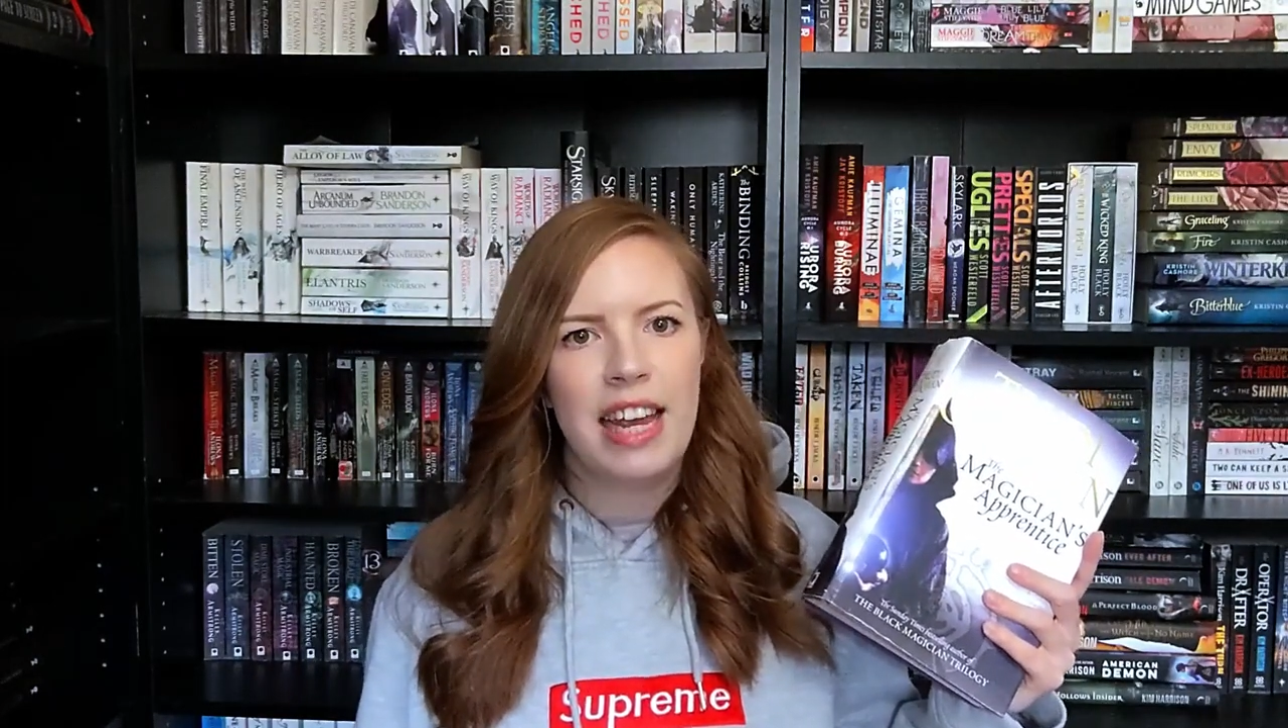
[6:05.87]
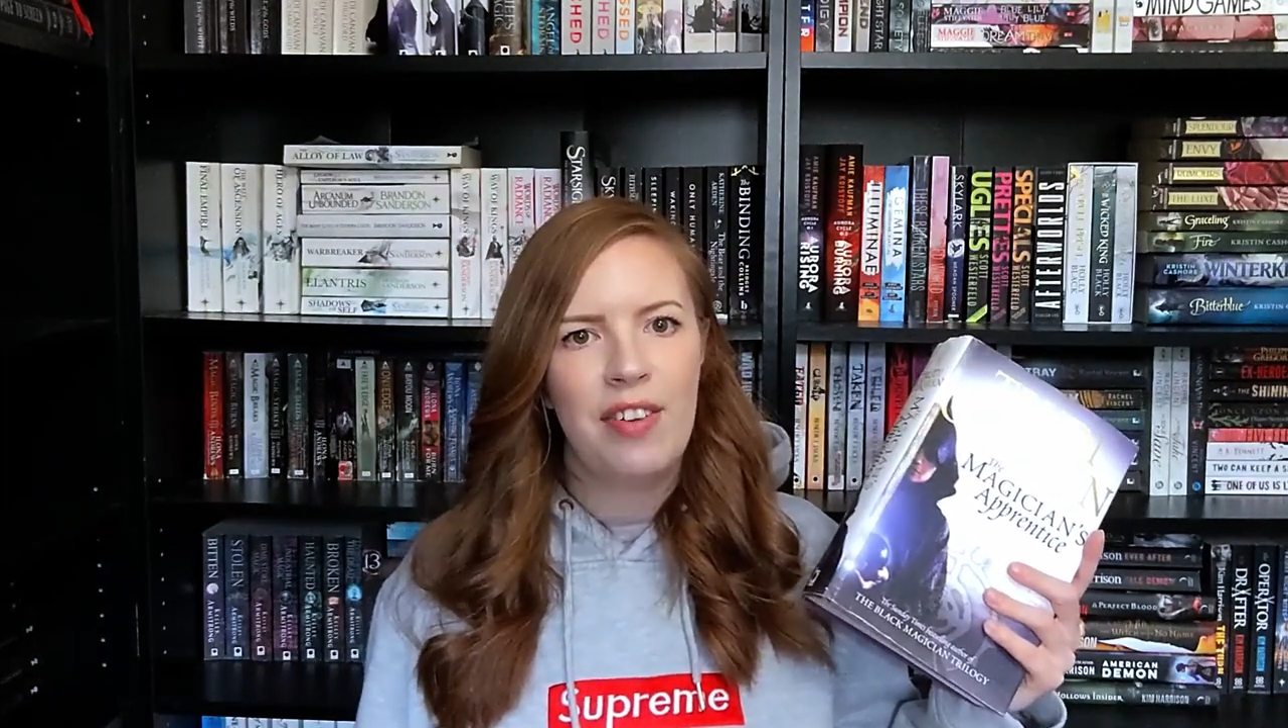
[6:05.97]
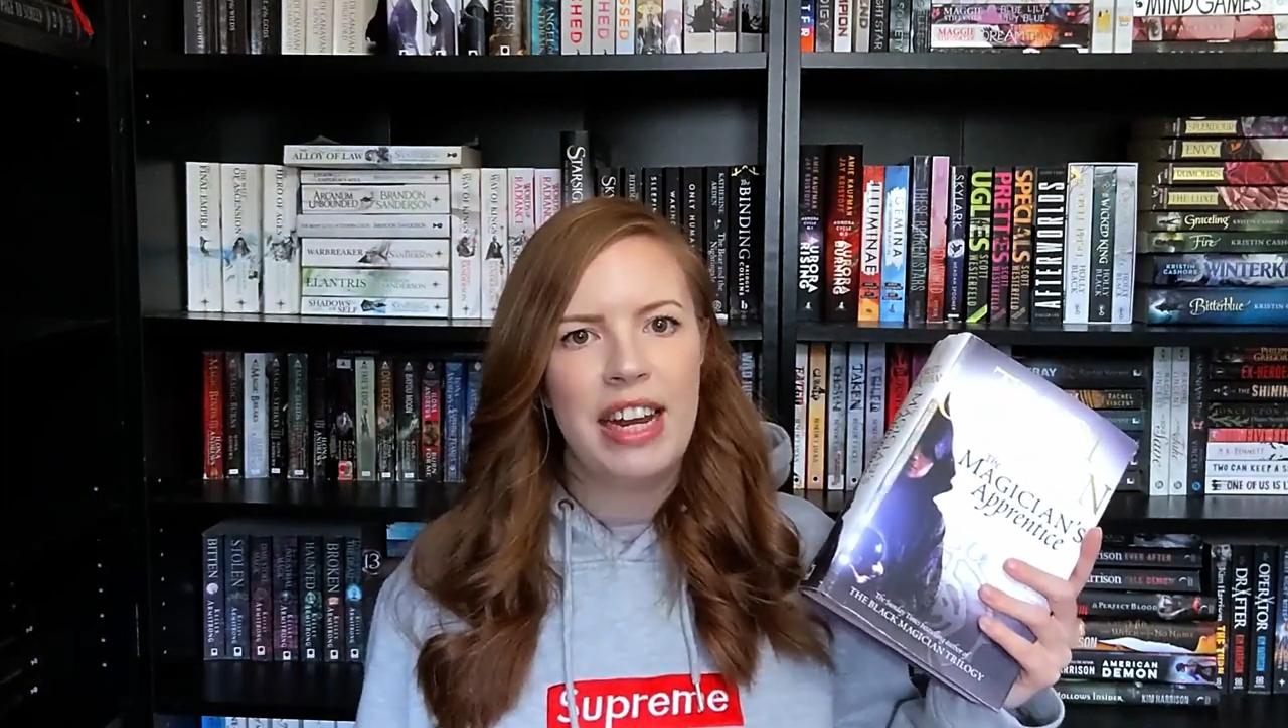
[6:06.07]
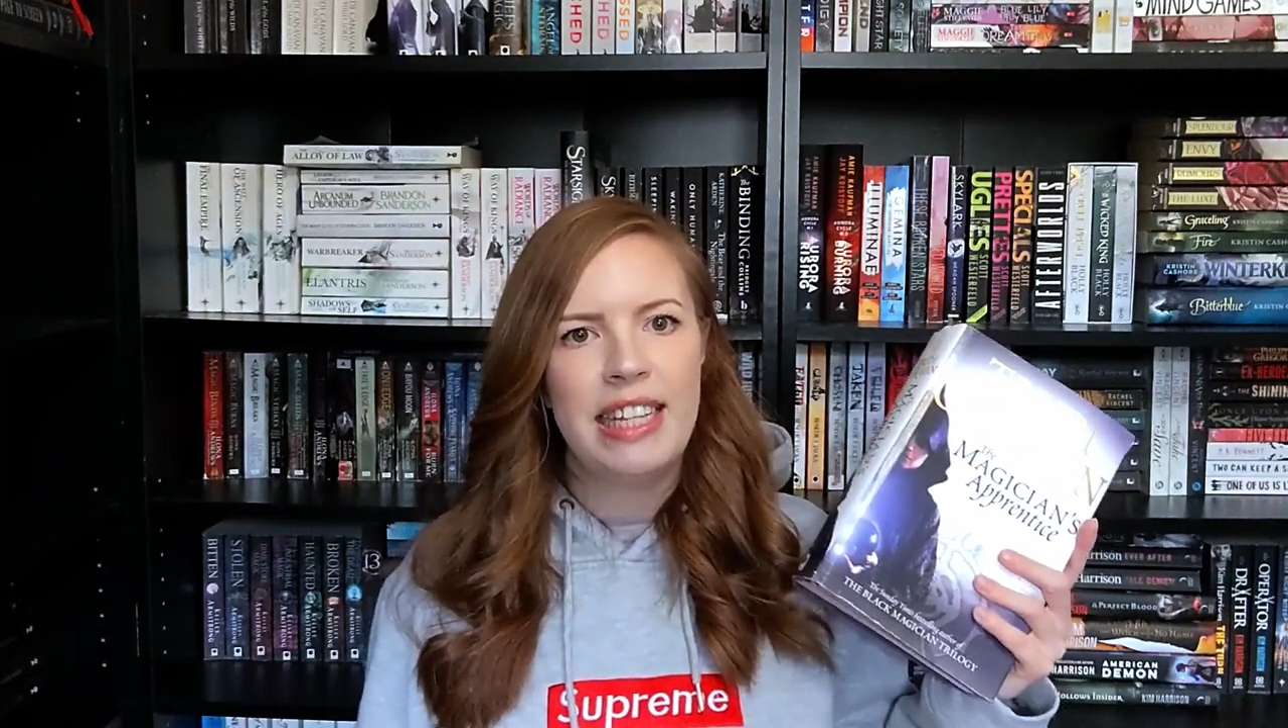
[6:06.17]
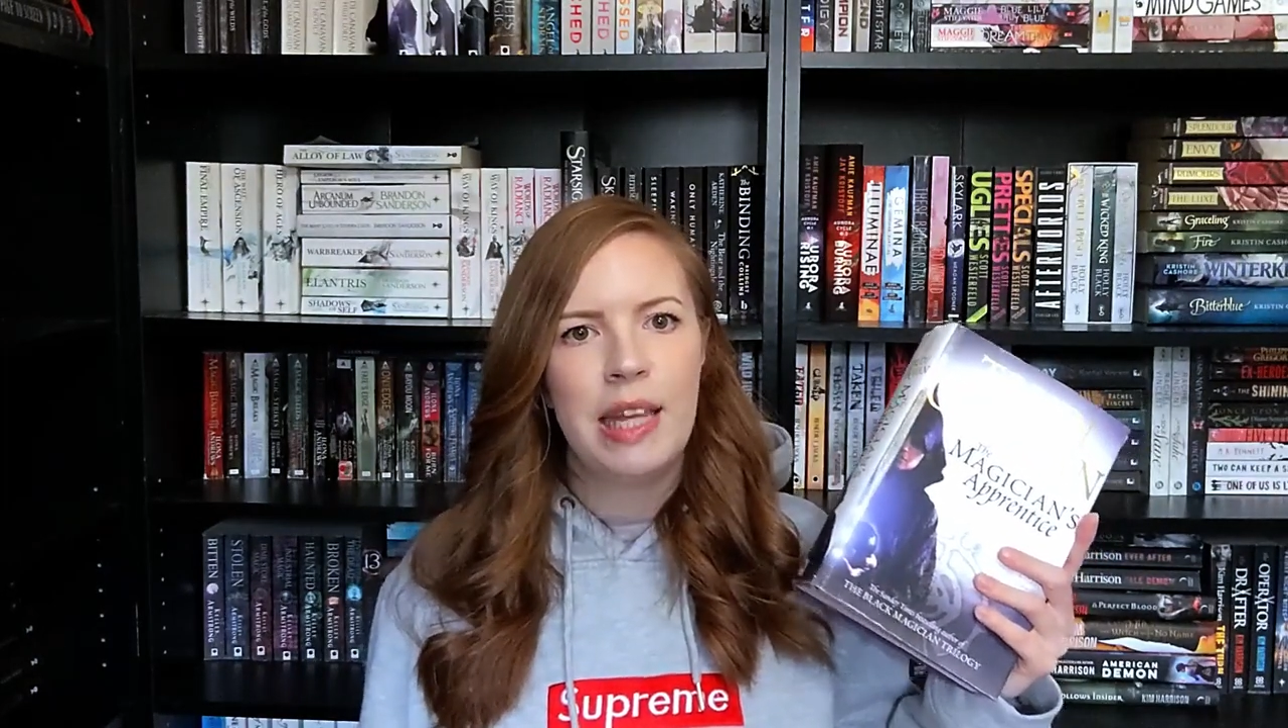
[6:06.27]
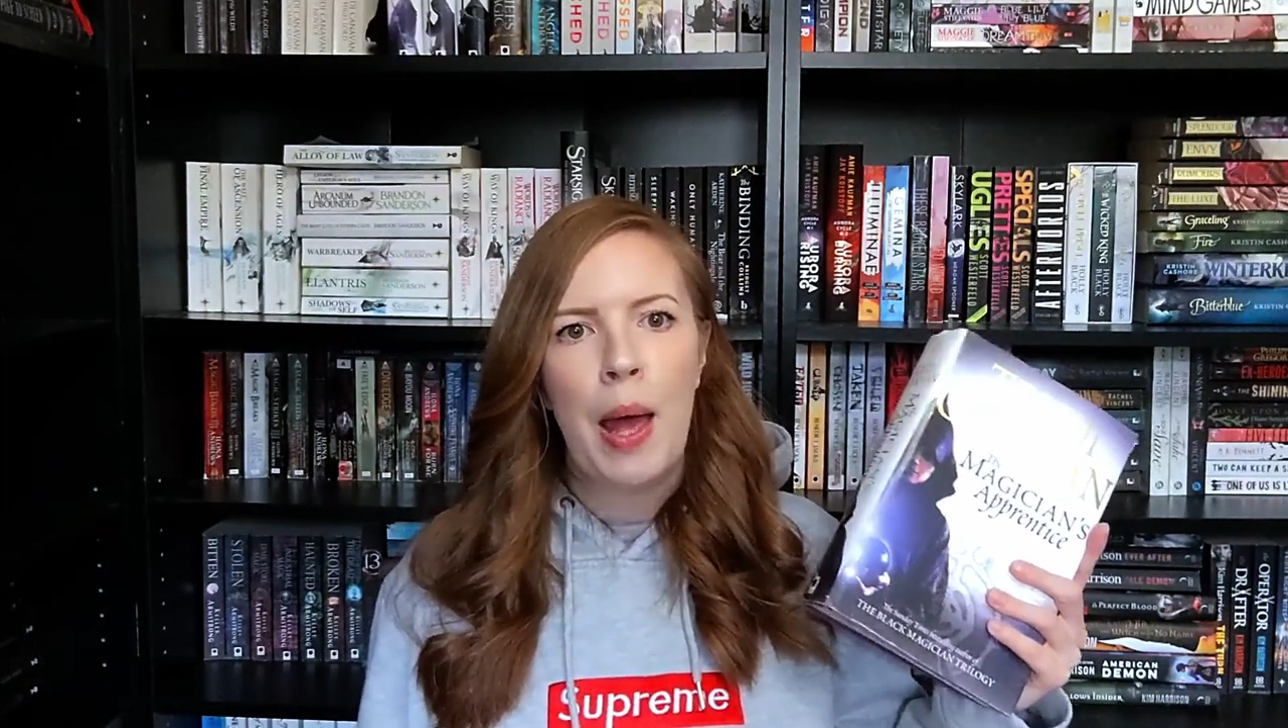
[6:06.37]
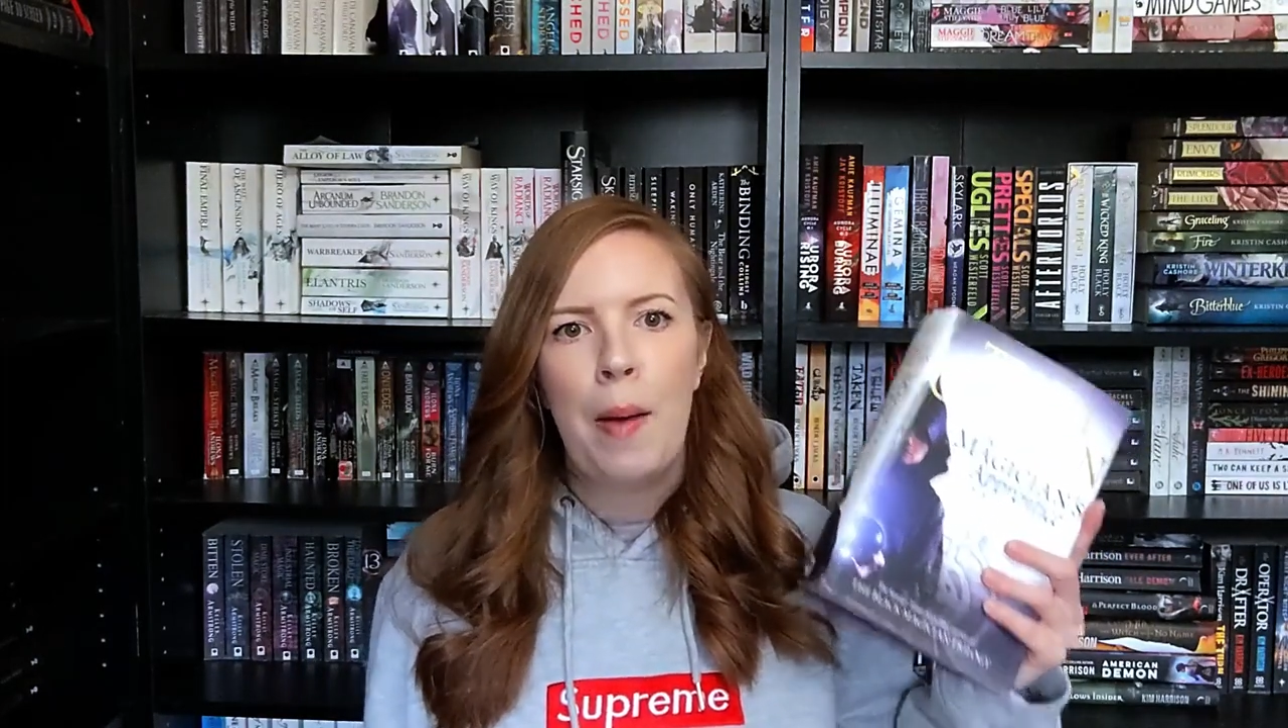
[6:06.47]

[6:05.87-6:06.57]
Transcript: series,